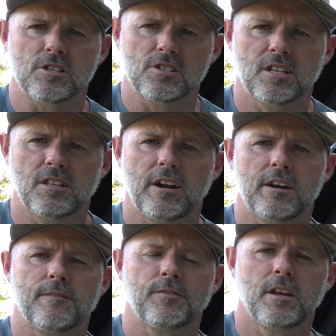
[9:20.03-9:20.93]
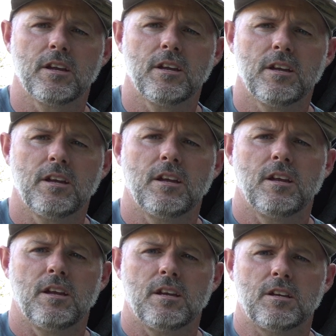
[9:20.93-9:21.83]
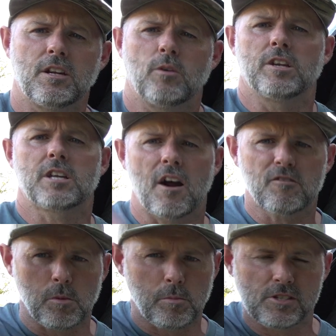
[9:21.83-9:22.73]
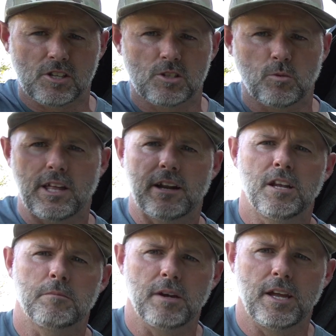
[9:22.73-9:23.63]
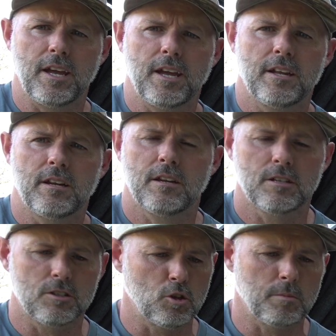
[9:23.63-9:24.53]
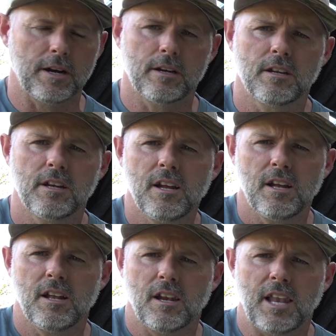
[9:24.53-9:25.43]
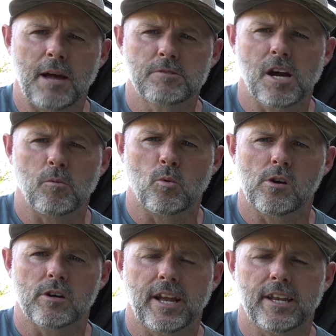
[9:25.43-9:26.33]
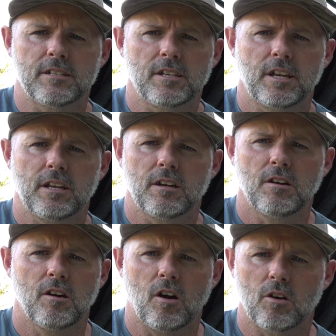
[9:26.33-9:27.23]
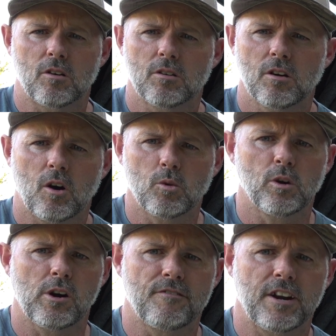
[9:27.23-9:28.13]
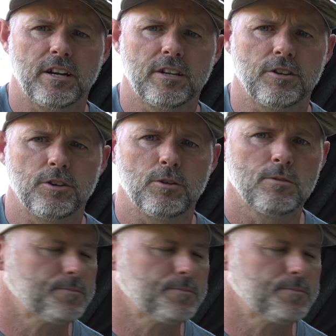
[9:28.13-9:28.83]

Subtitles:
to sit there, you know, in a comfortable position without hitting my head, do my laptop work, editing, or whatever I need to do